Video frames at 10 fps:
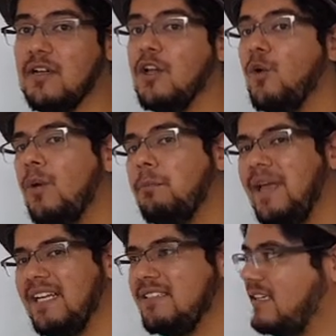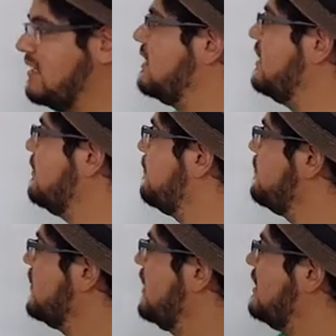Well, basically,
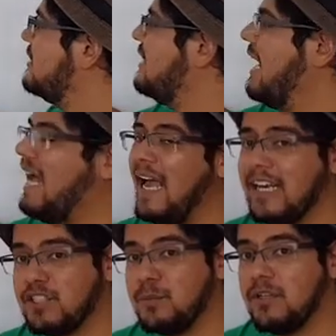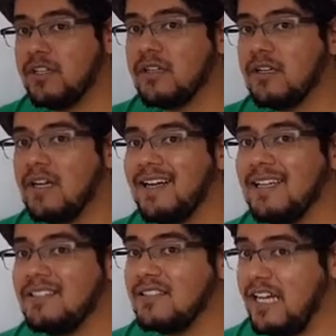the exponent
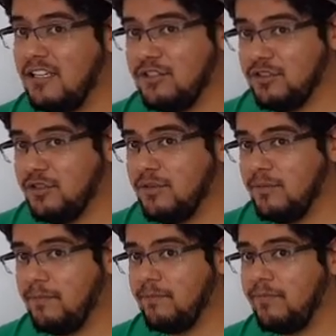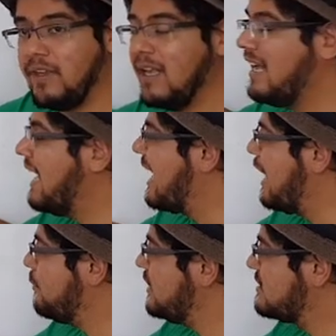tells you
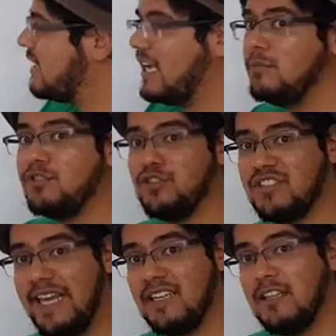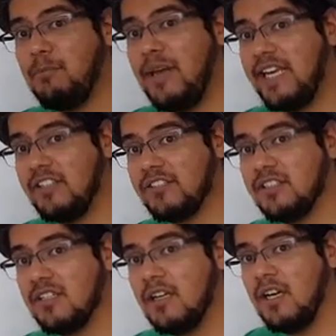how many times you take the base
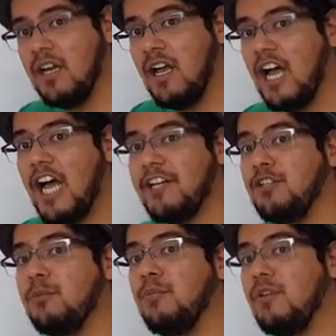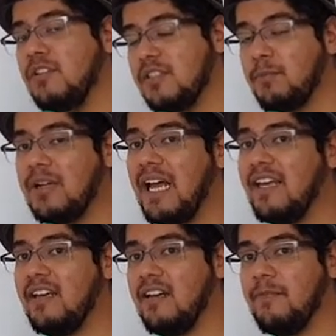and you multiply
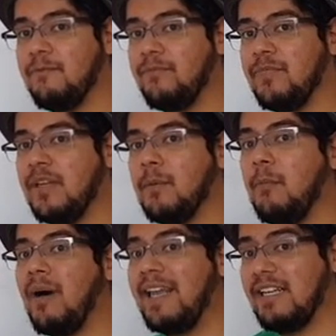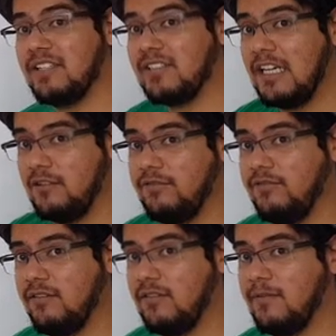it by
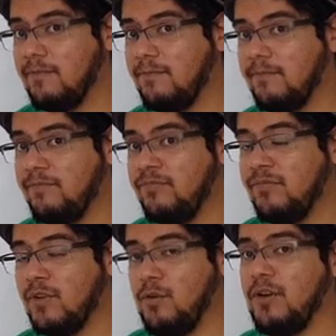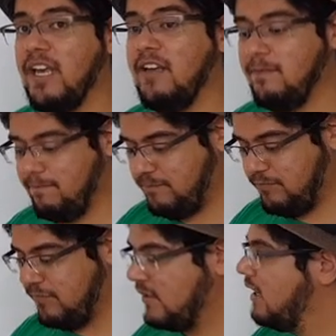itself. Okay?
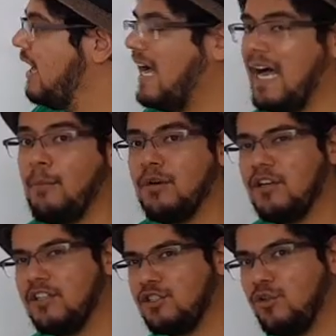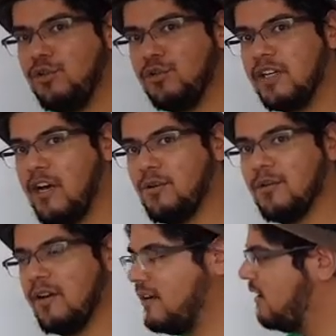I'm not going to show you now.